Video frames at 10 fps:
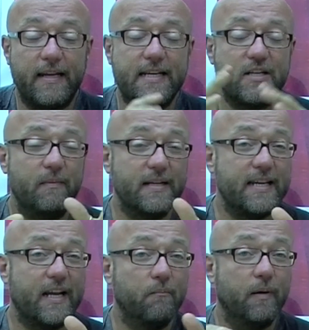is actually my
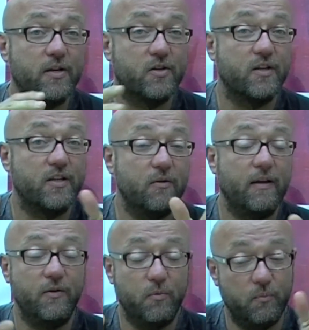second page, because
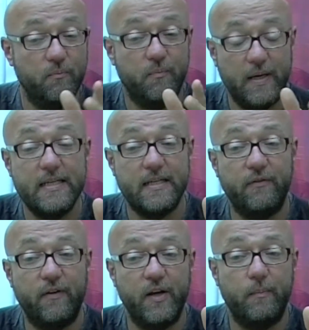you will
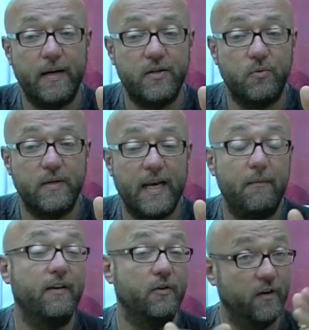easily find a page called Dan
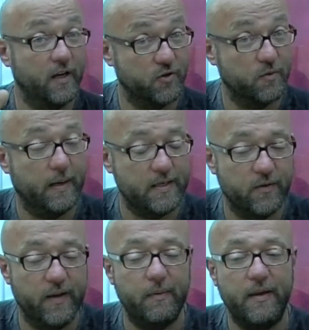Abnett. In fact, you'll find lots of pages
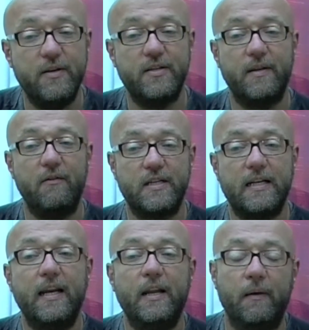on there, but there is
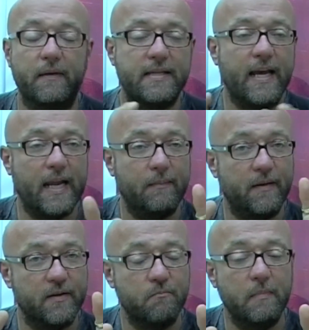clearly one that's Dan
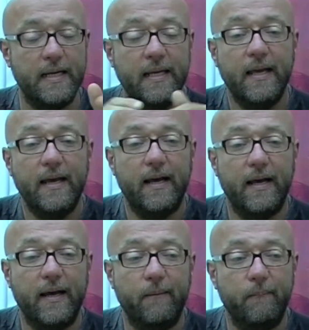Abnett, that's me,
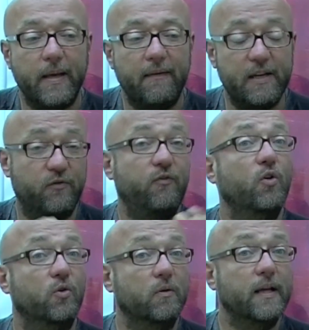and it's
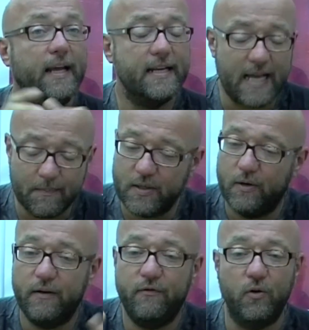full. It's
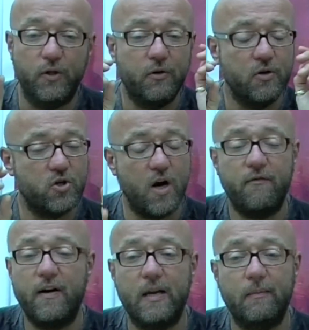absolutely full. You can try
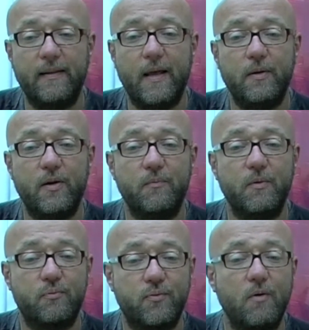friending me there, but
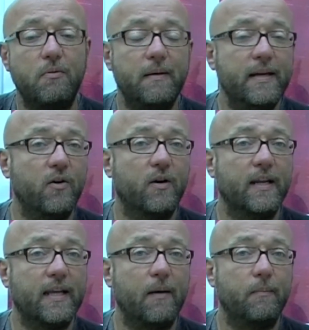you're probably not
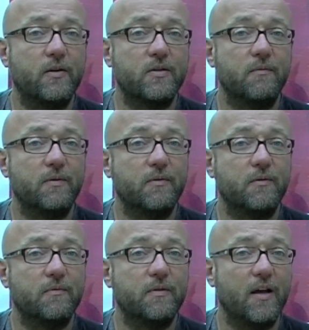going to get, because
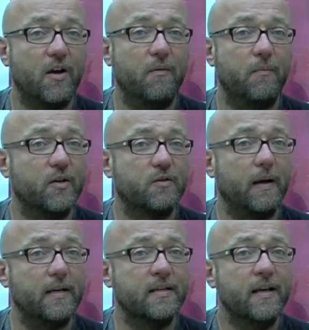a
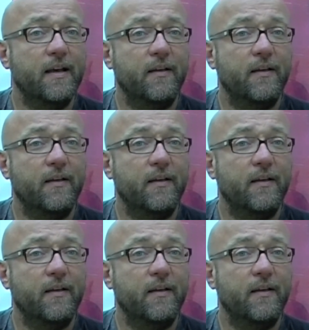space.